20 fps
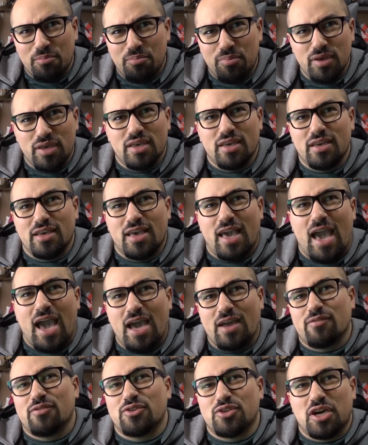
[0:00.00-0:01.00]
big
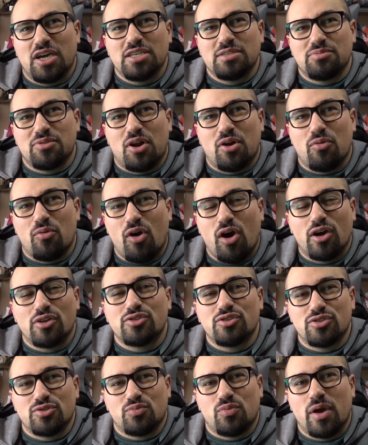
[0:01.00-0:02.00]
advertisement on
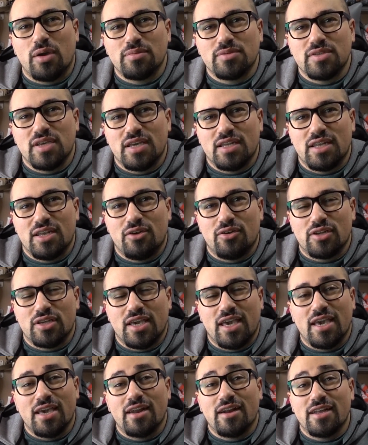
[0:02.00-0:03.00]
Rogers' website here in
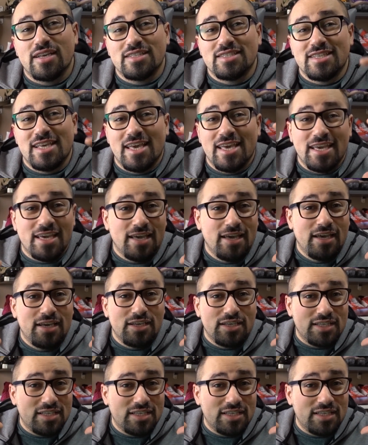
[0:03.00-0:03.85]
Canada saying,